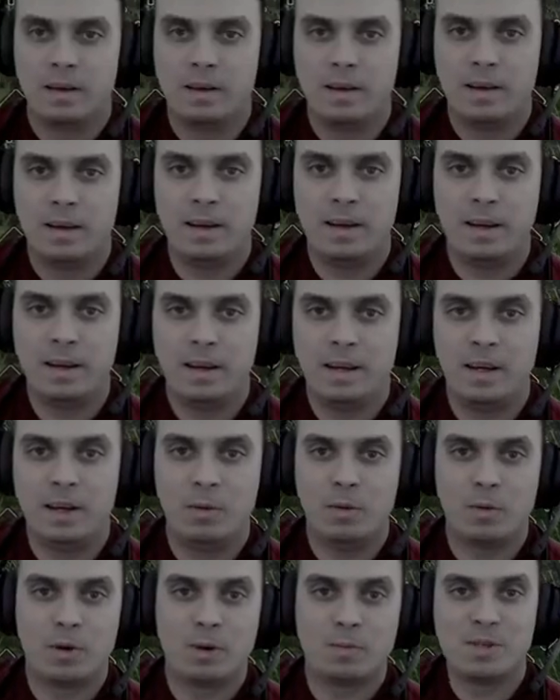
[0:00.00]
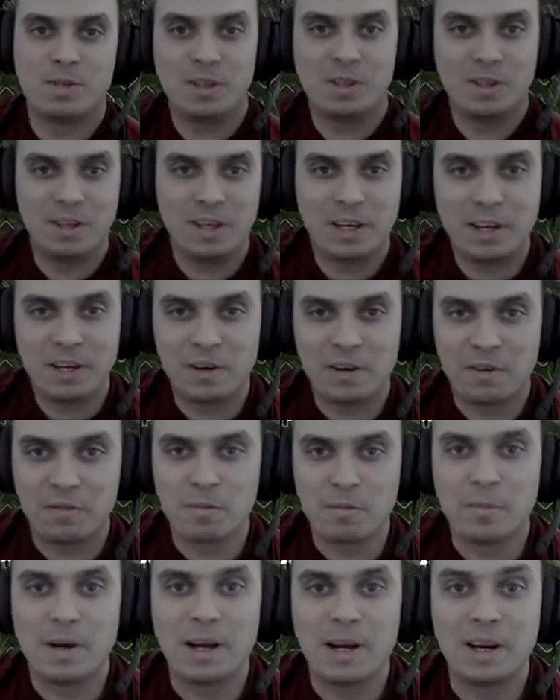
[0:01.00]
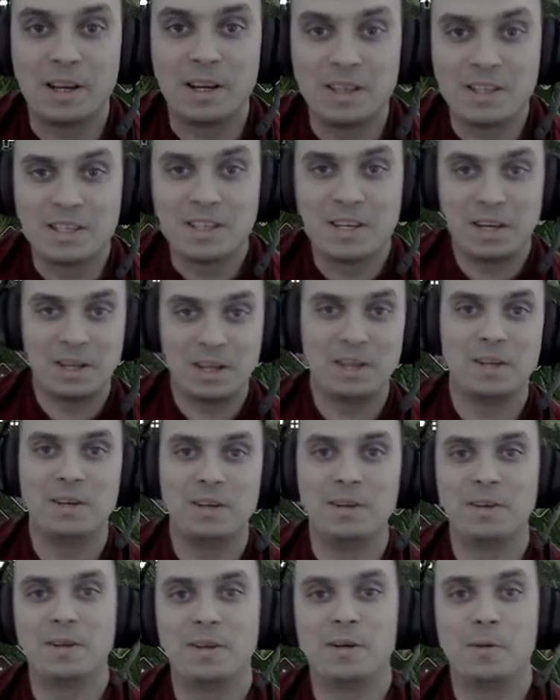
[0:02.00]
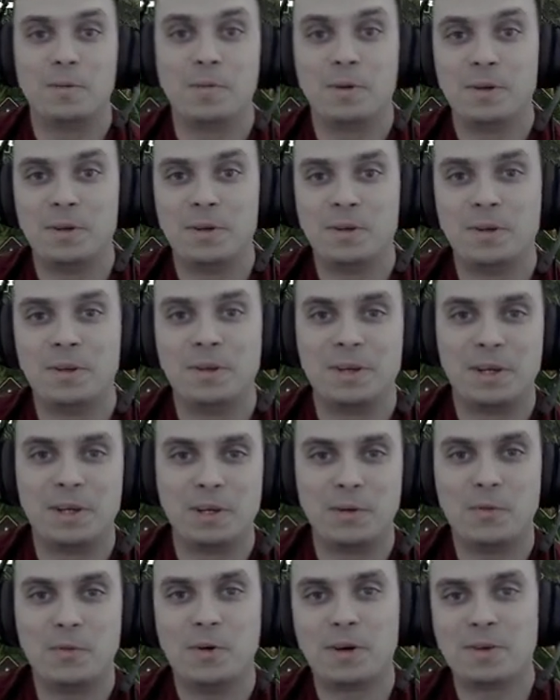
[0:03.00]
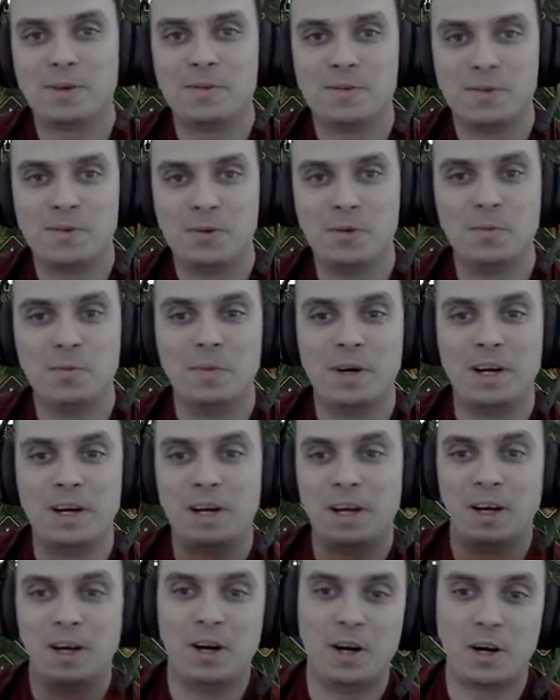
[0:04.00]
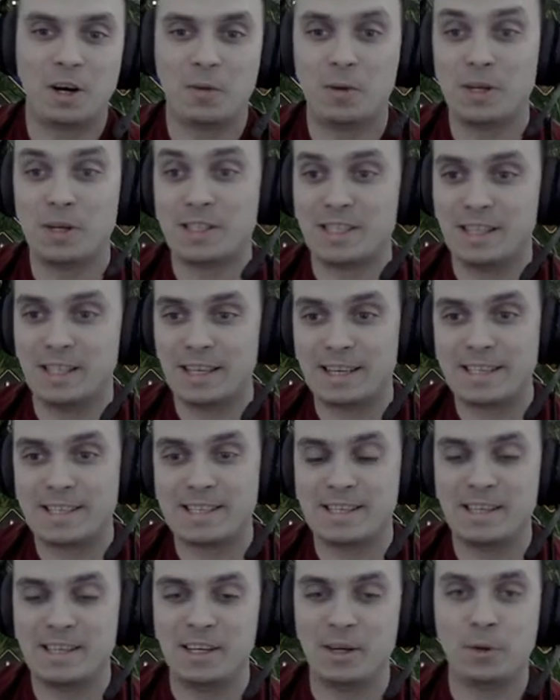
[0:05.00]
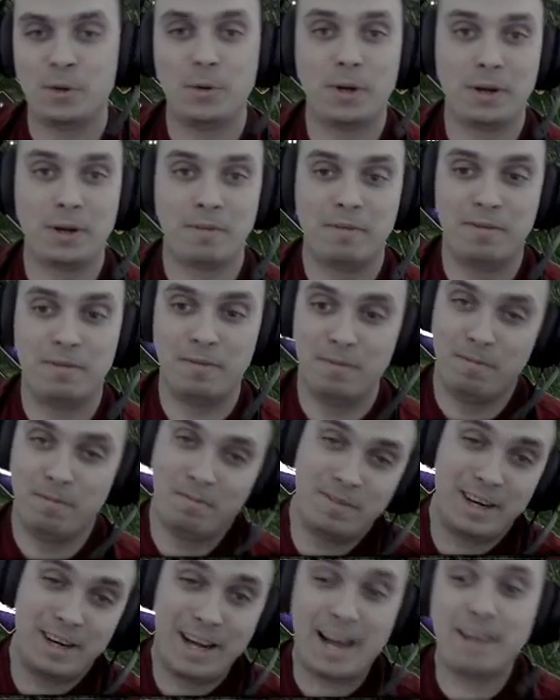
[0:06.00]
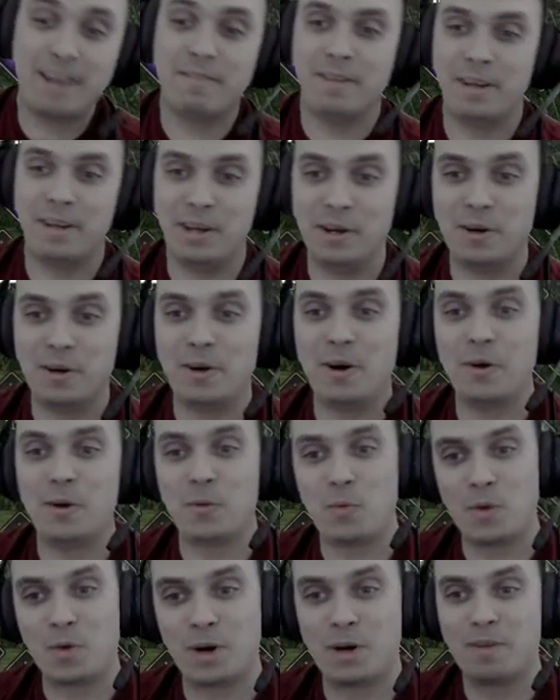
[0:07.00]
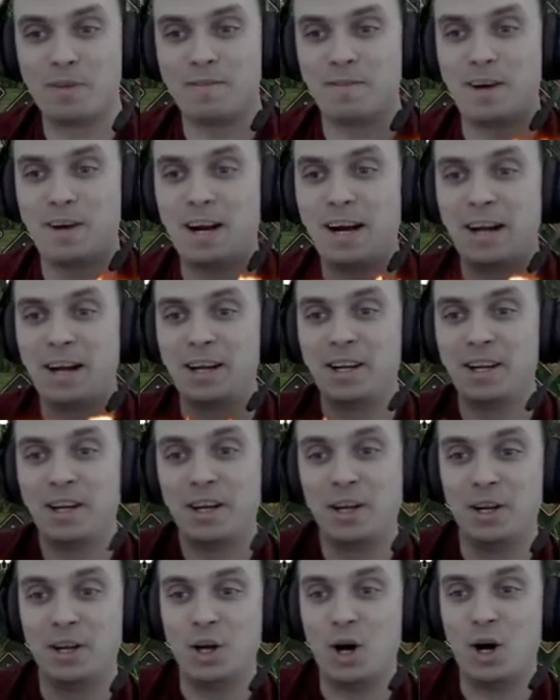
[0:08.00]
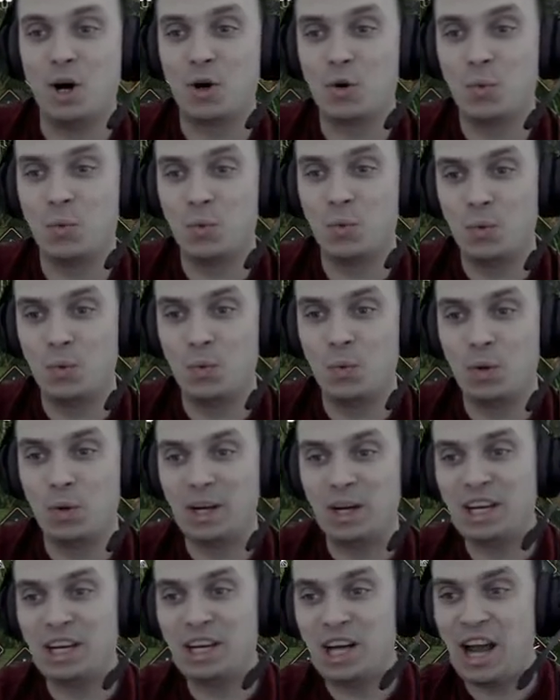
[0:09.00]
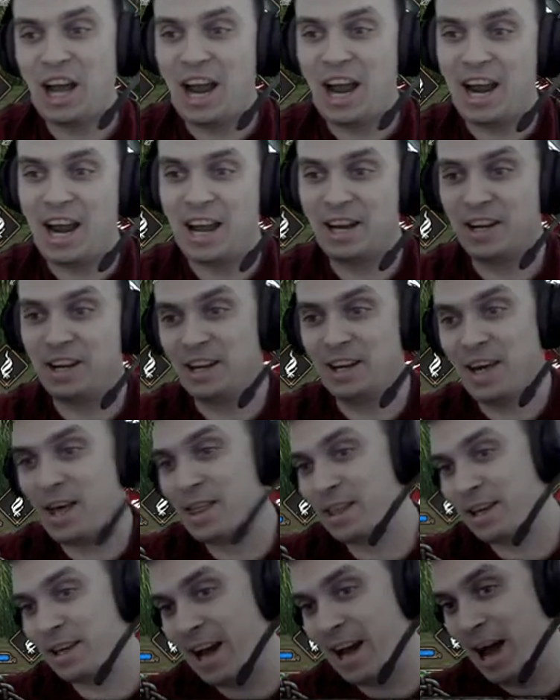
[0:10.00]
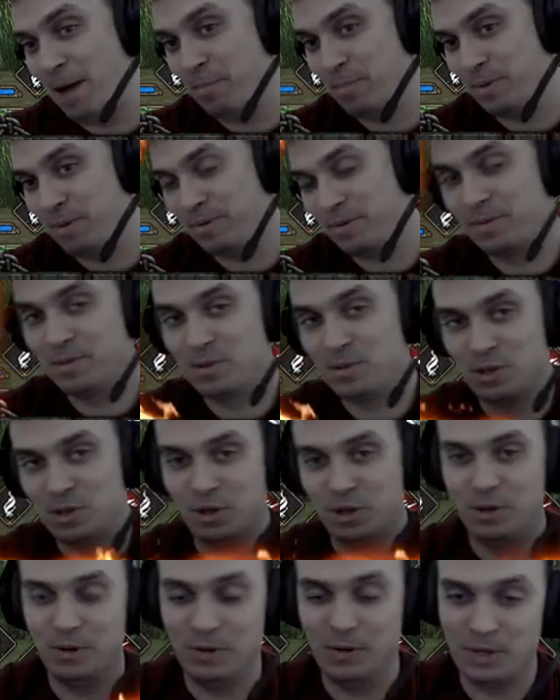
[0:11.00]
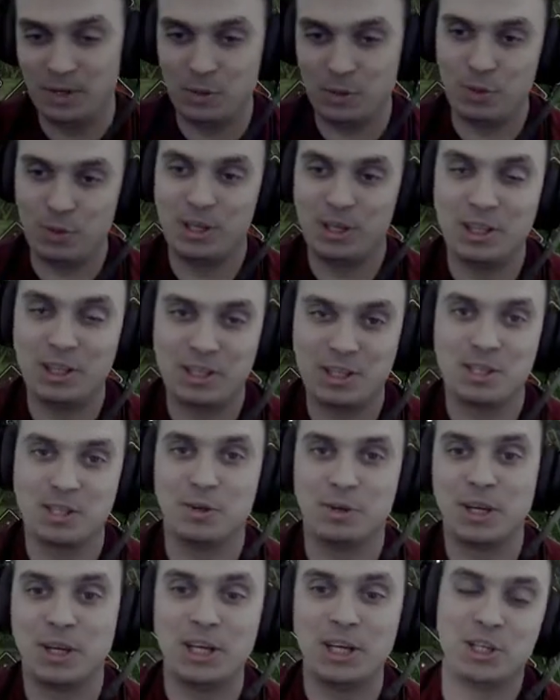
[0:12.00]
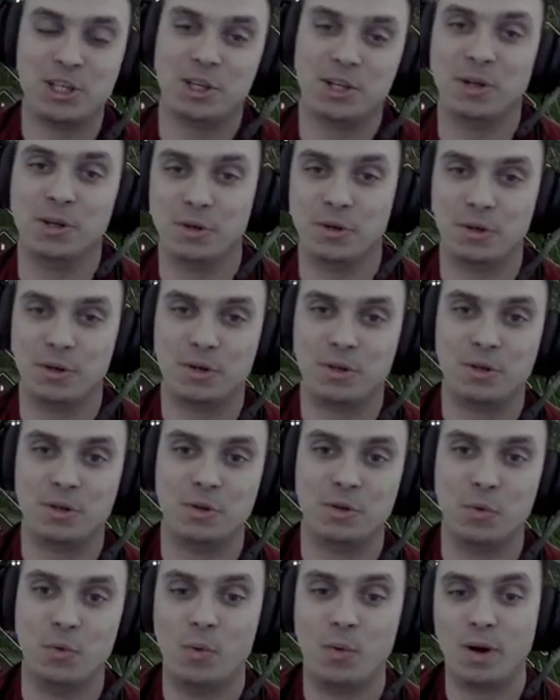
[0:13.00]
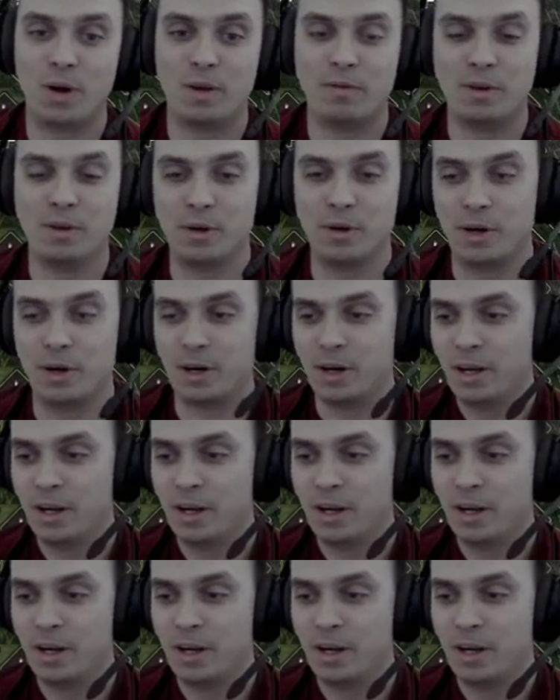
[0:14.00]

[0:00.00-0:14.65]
Hey, what up Z Clan and everybody else, how you doing? I hope you're all doing good. Welcome to my Hogwarts Legacy quick guide video on where to find Dogweed and Deathcap. So you will need this location in order to do one of your